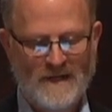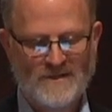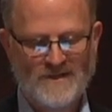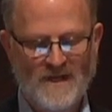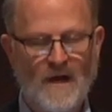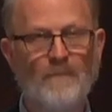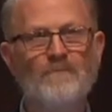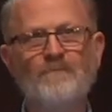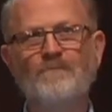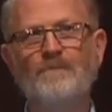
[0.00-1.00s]
Now,
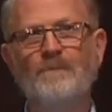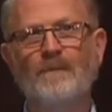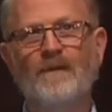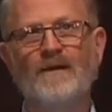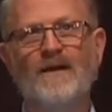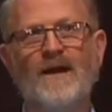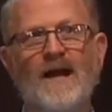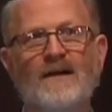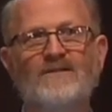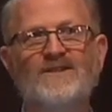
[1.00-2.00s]
some
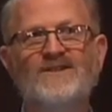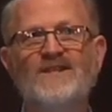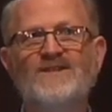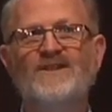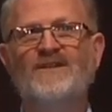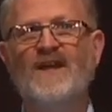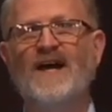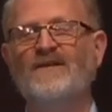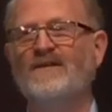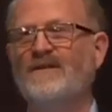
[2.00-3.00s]
have insisted
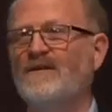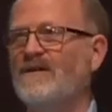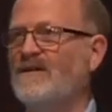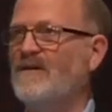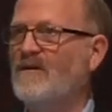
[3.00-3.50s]
that